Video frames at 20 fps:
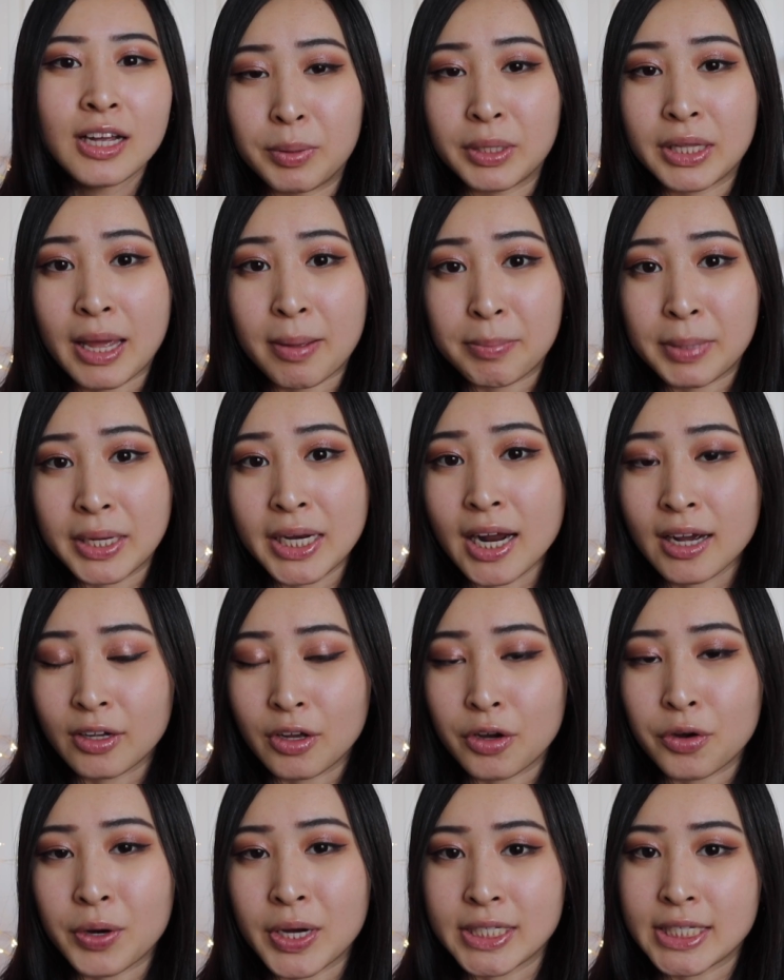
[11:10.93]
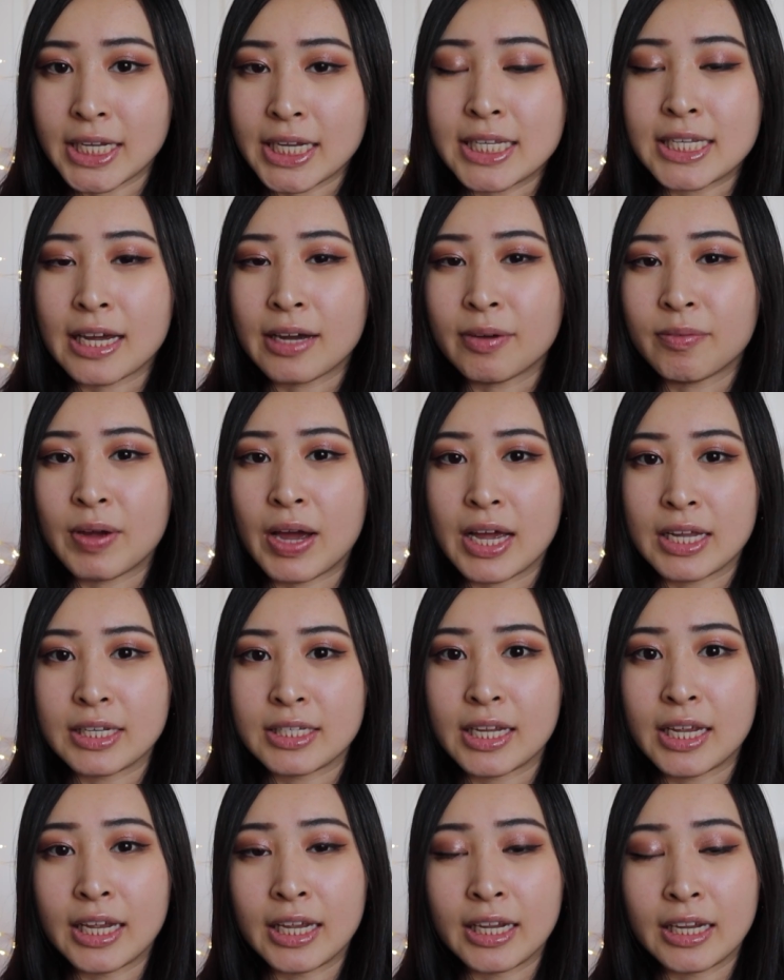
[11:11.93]
but that may not go as in-depth as
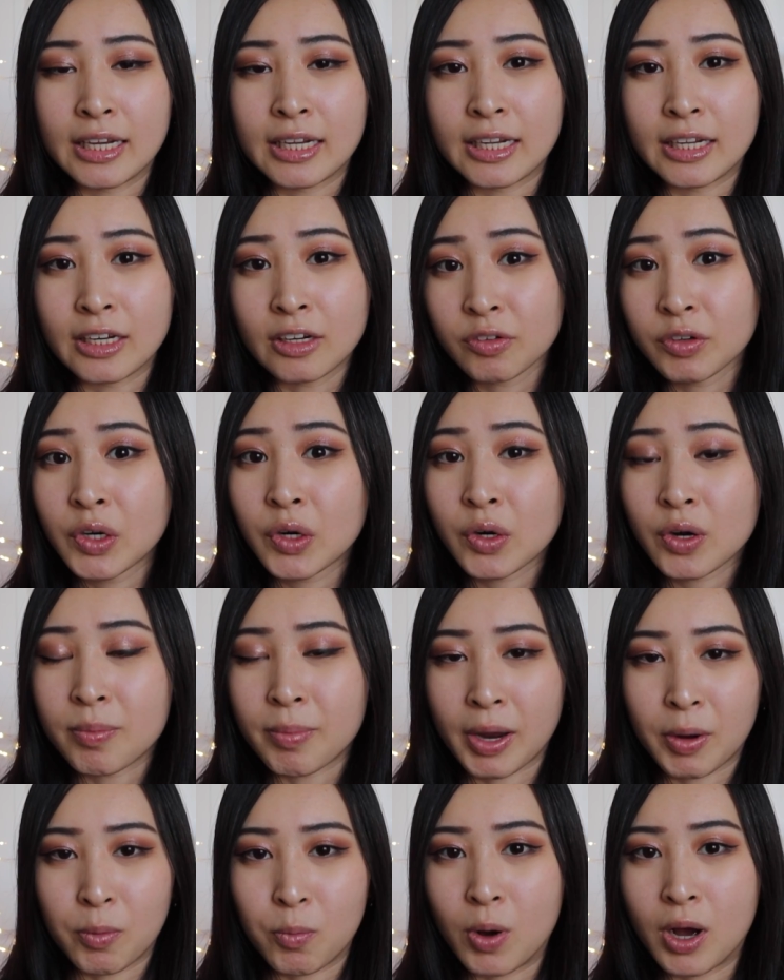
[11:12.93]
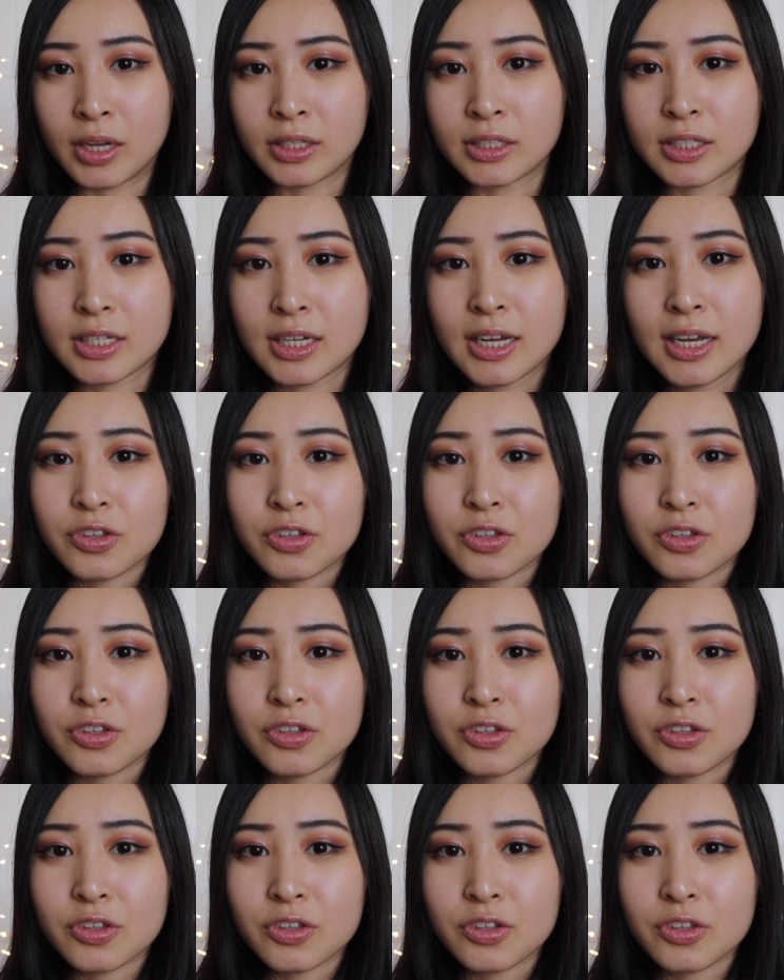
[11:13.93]
a interviewer might want.